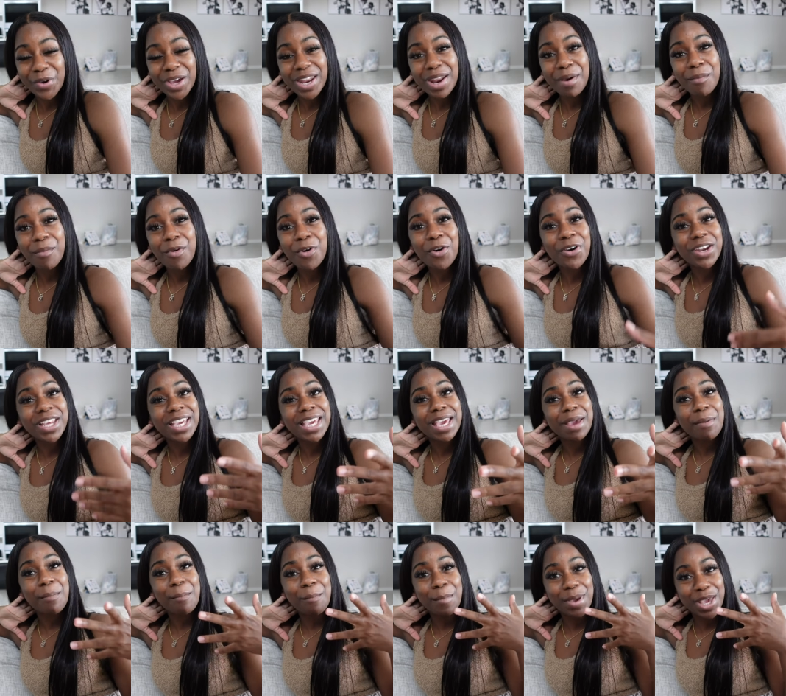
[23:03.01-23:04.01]
When am I gonna
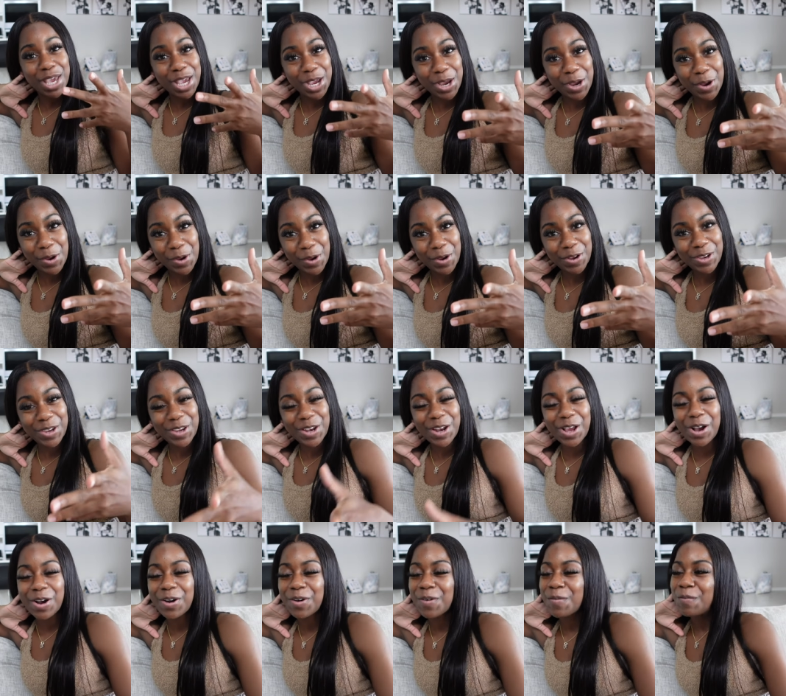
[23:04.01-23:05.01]
get bigger? You
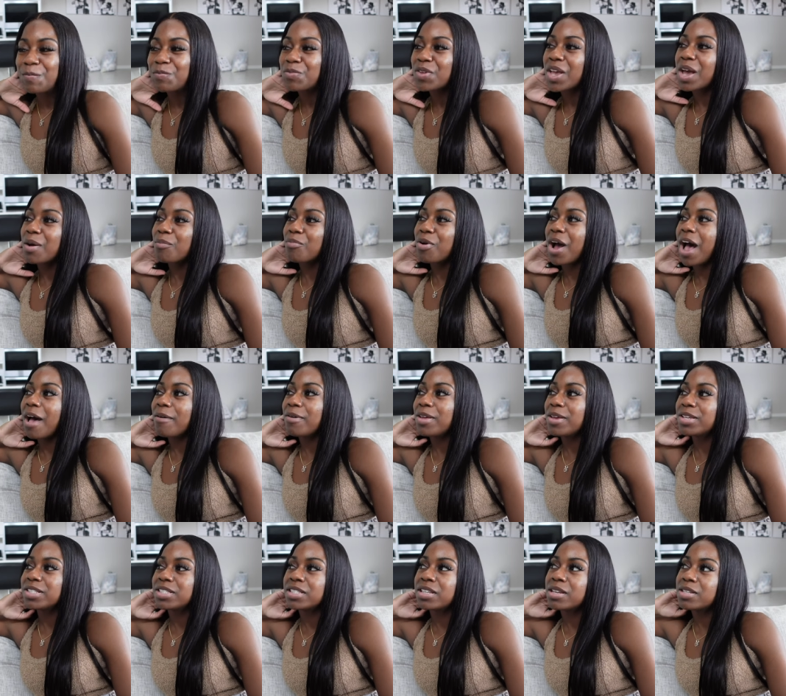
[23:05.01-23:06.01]
know, probably
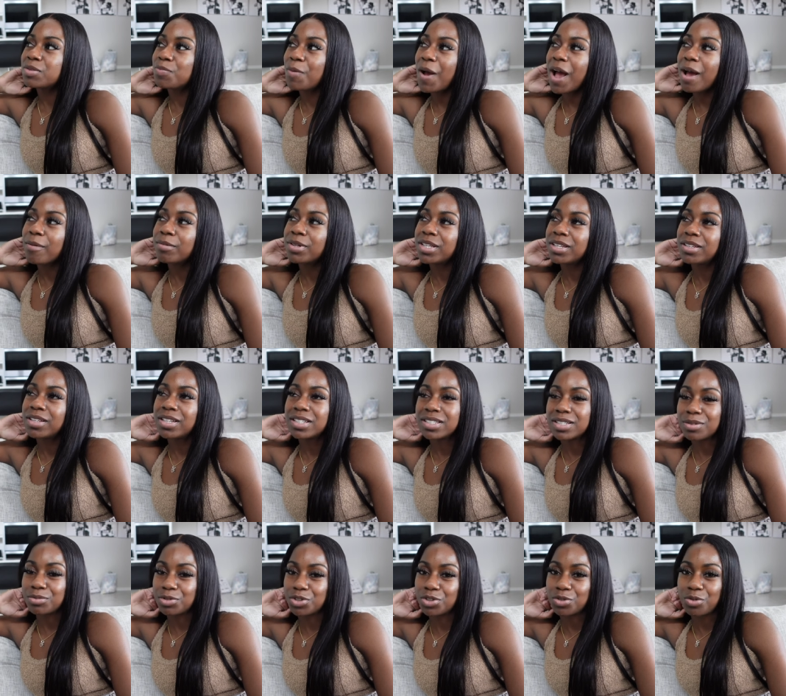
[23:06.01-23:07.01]
it's, it's probably
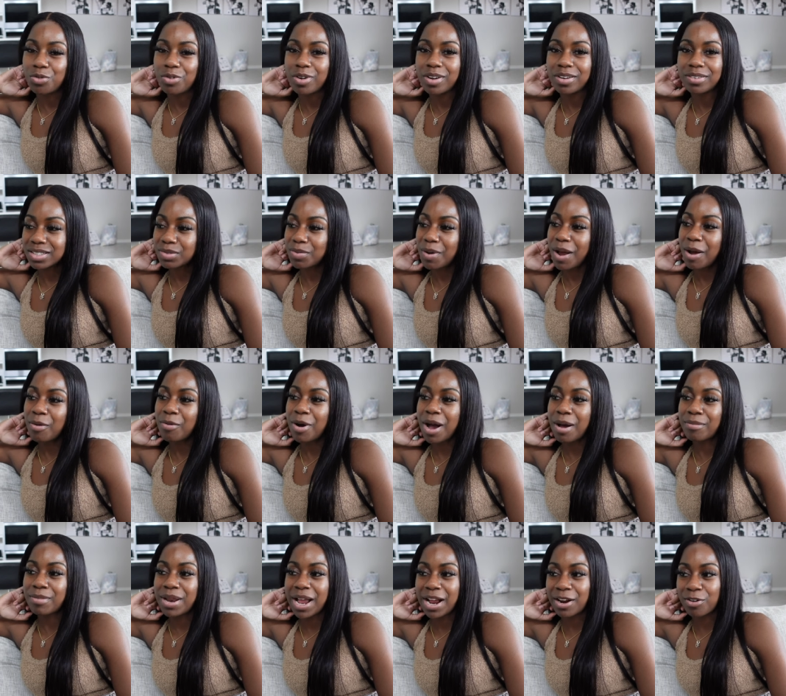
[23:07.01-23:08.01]
because I'm short. It's probably why
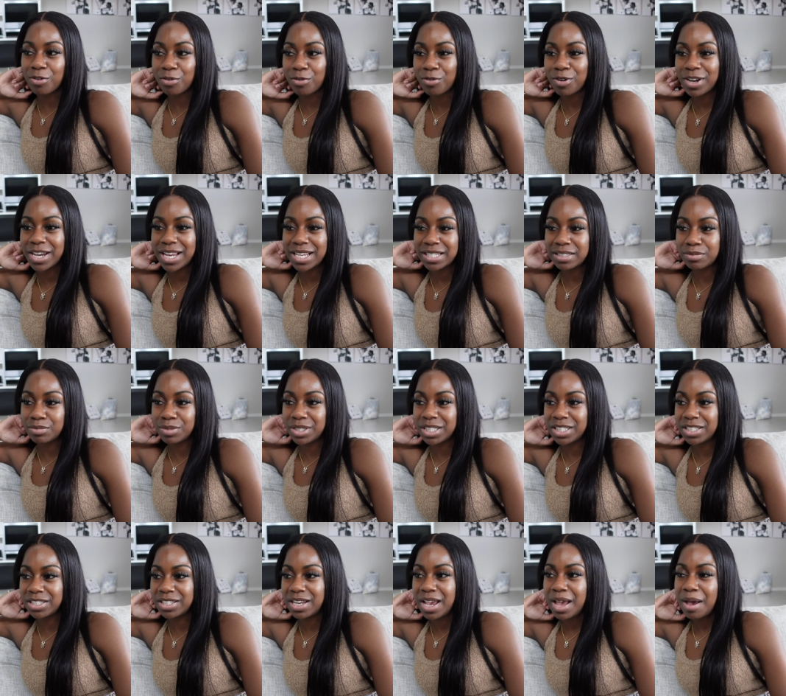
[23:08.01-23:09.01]
I'm not growing as
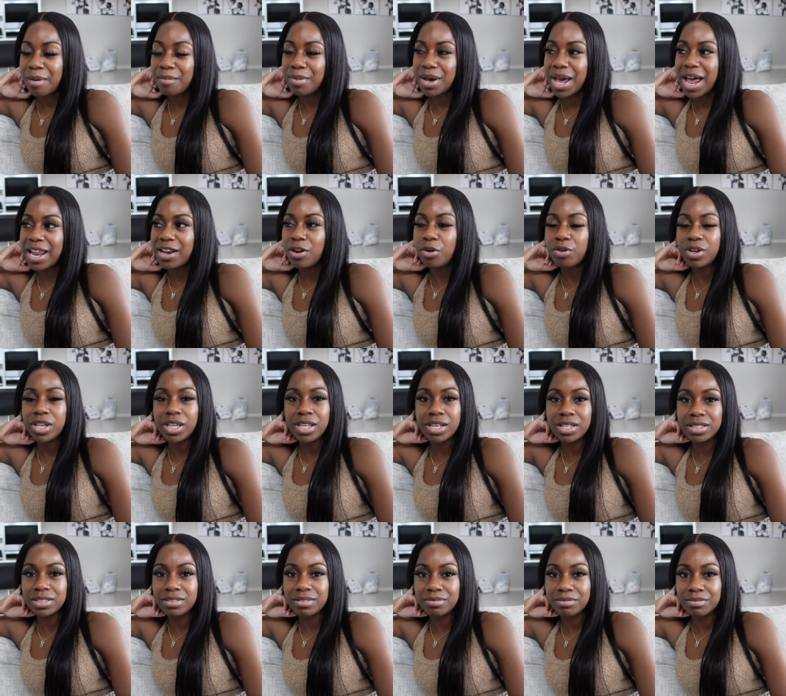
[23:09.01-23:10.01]
much, but I don't eat
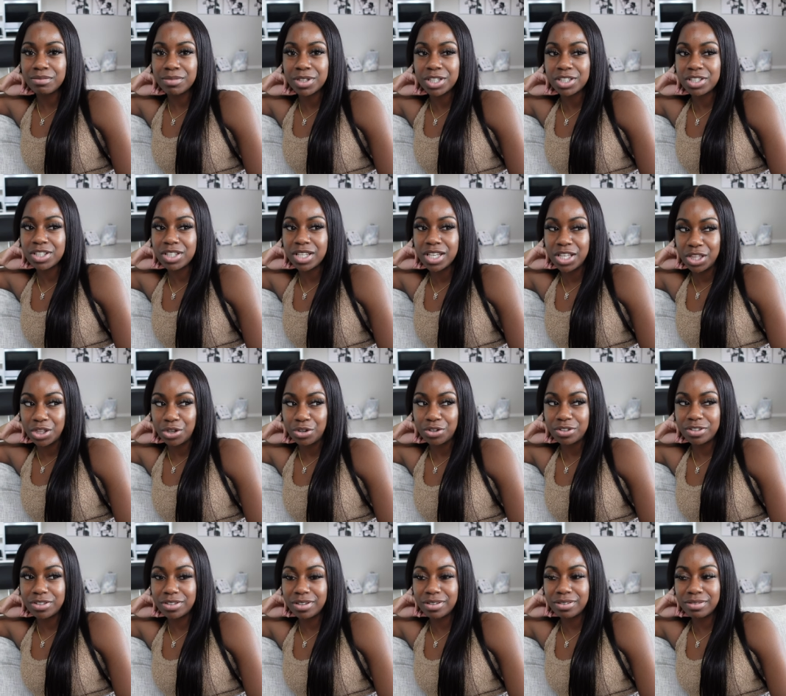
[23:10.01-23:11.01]
as much either.
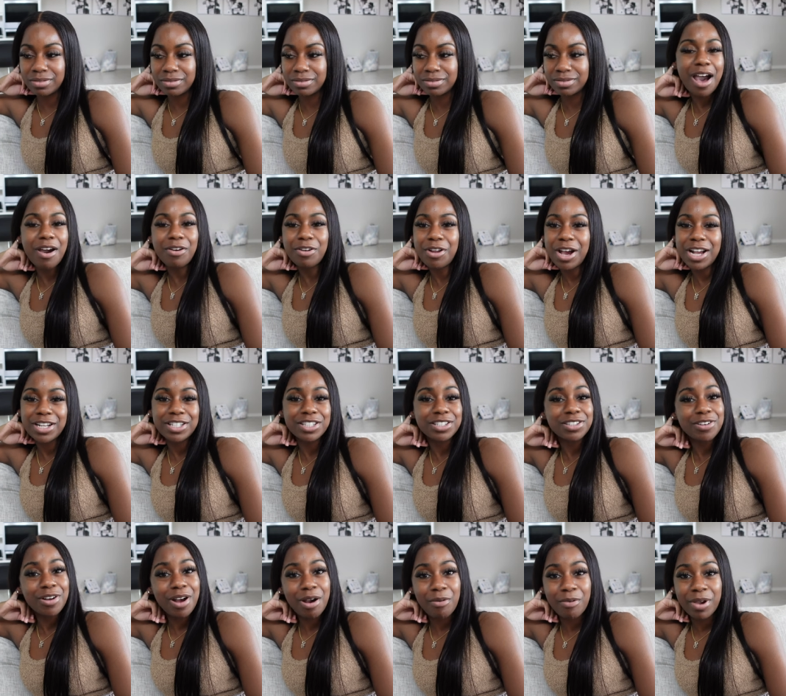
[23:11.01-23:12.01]
So I don't know. I
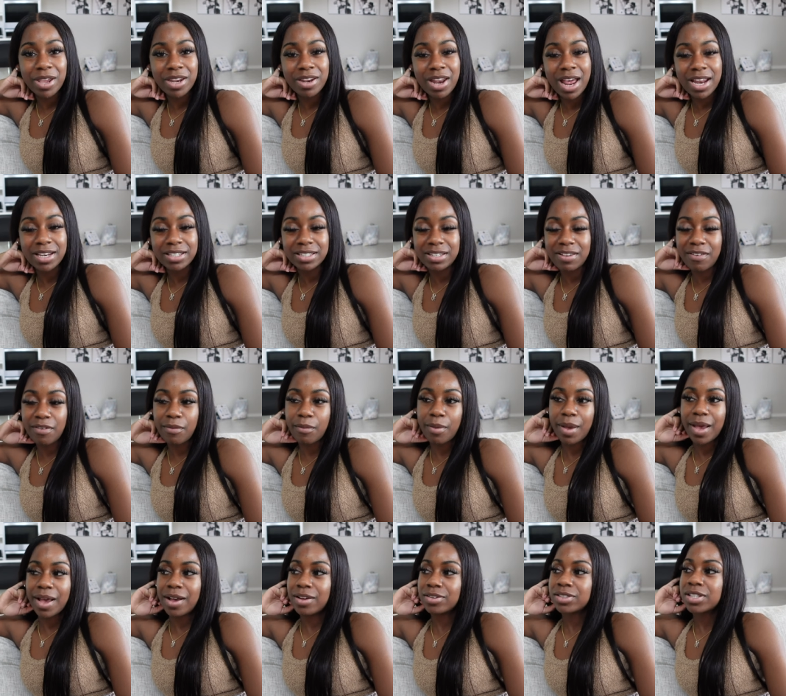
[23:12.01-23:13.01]
just know I weigh 97
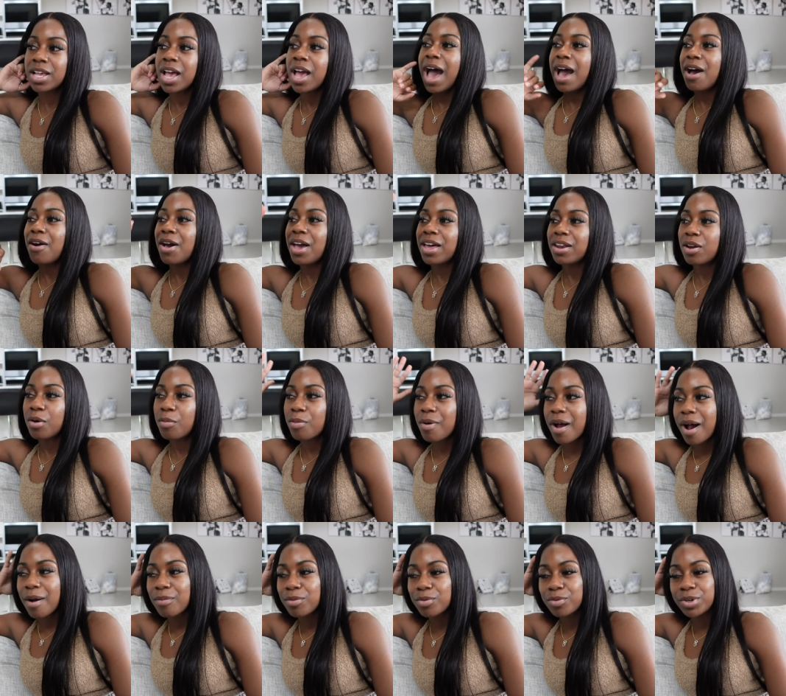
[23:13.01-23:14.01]
pounds. I don't have no
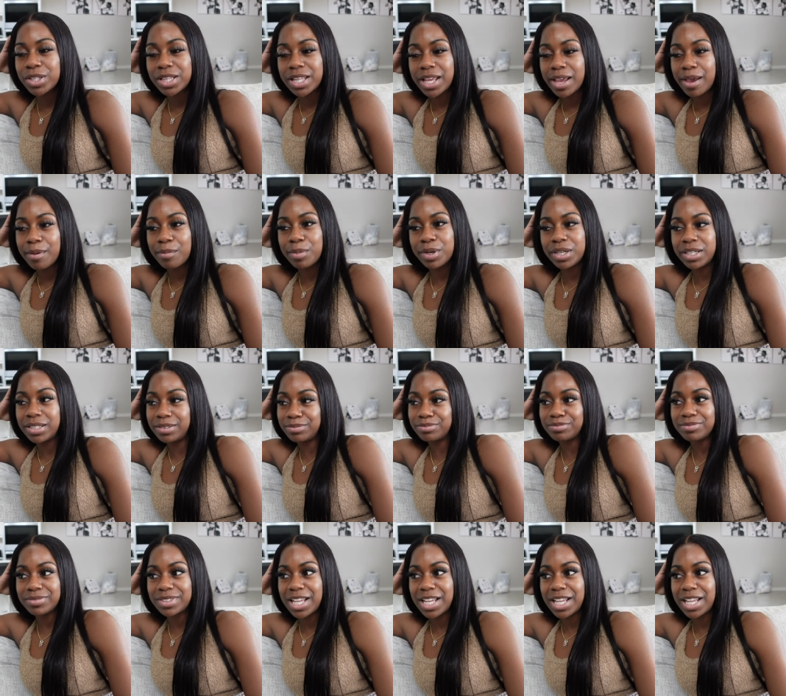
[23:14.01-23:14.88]
problem with that, but